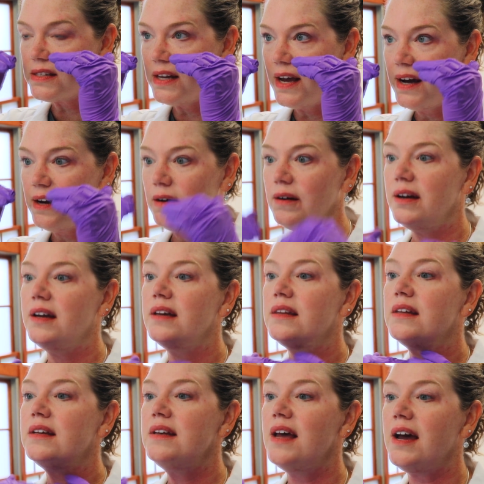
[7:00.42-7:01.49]
now
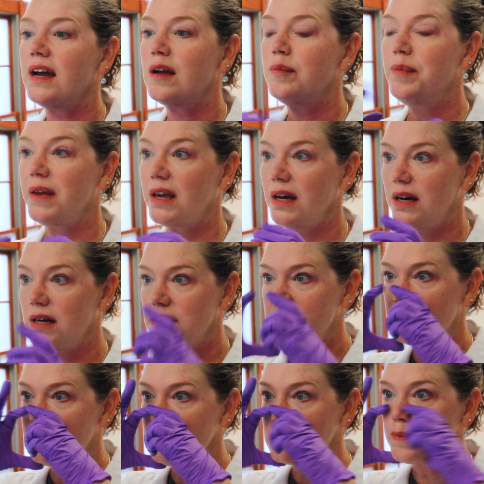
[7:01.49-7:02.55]
and the neck,
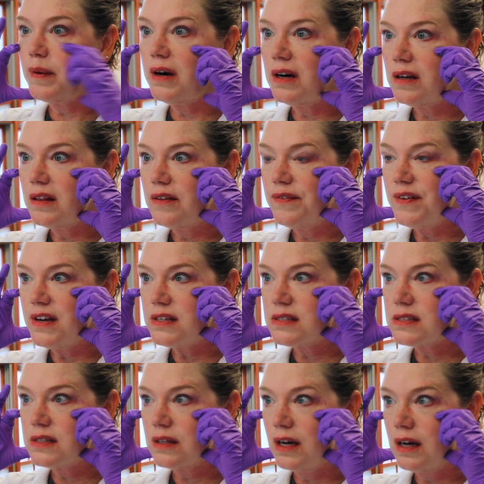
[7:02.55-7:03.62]
because this part of the
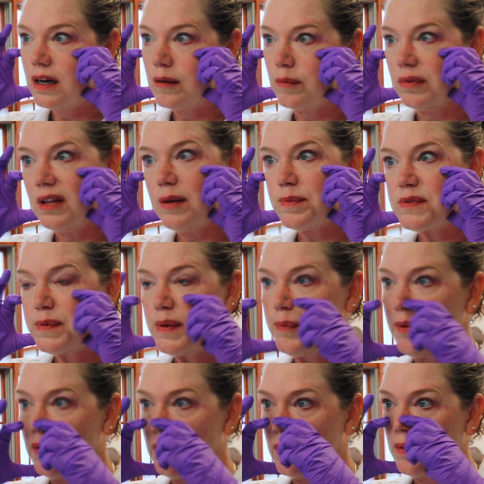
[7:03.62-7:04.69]
face, lips,
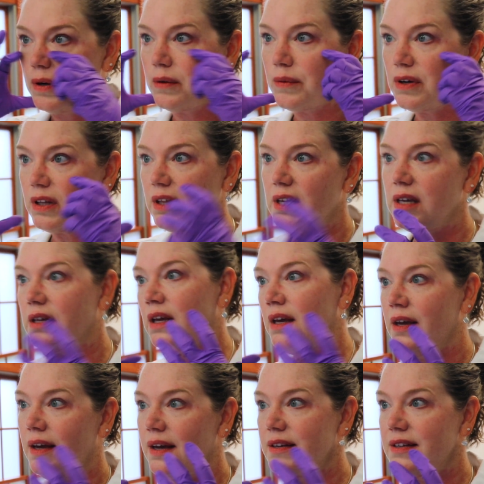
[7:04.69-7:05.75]
people are really
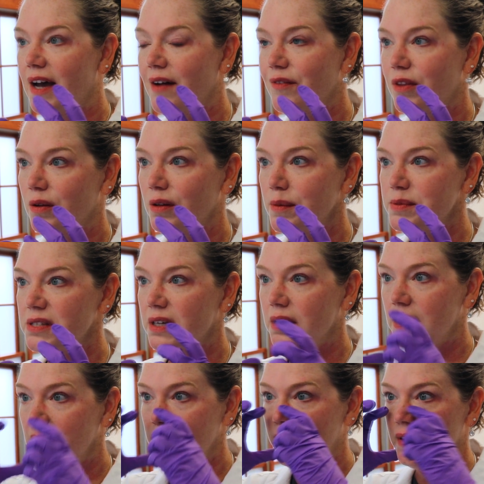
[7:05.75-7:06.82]
into having their lips look
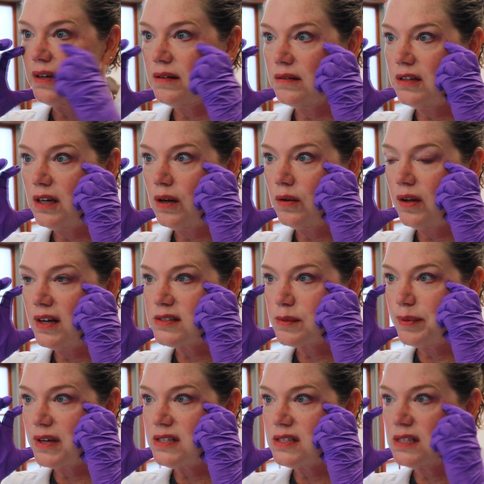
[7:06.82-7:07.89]
good, but you know, lots
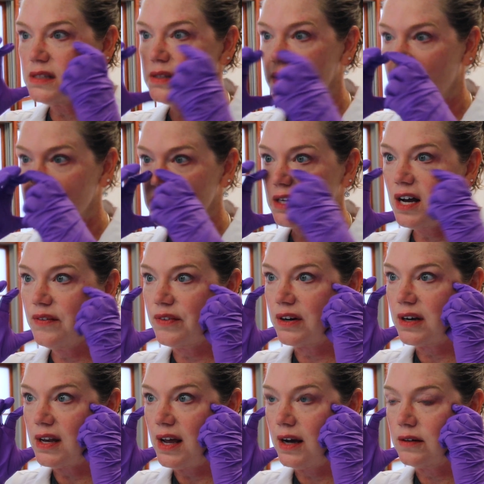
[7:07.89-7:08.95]
of places that's
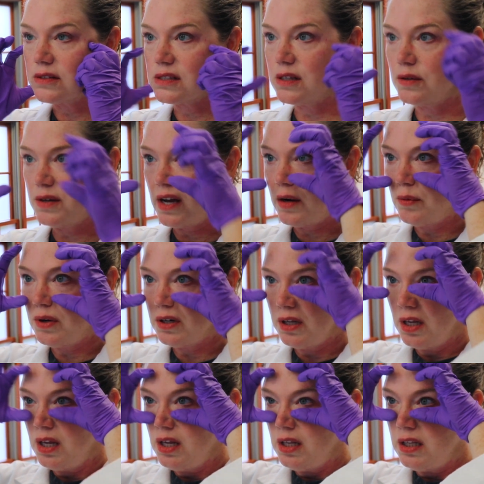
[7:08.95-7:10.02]
covered now. So now we're
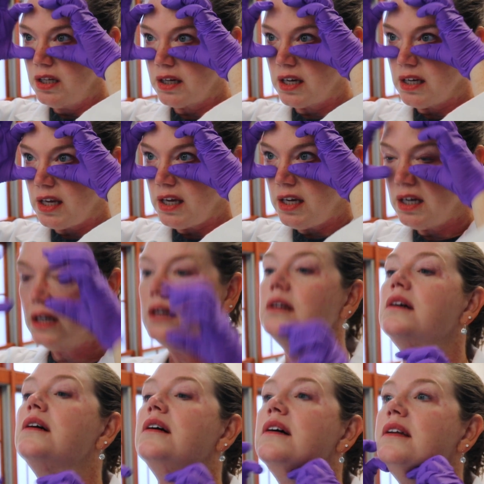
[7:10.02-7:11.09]
looking
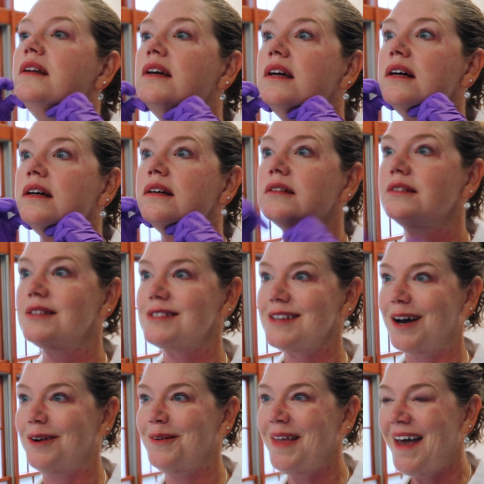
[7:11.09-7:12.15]
here and here.
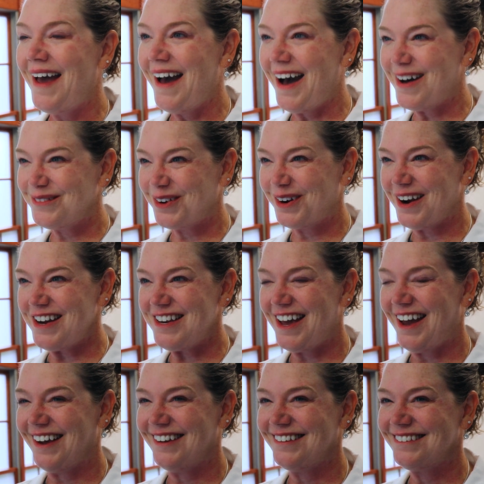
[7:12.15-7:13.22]
So have a great
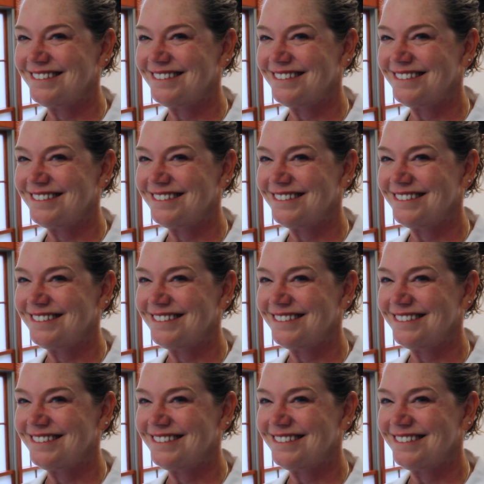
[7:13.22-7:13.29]
day.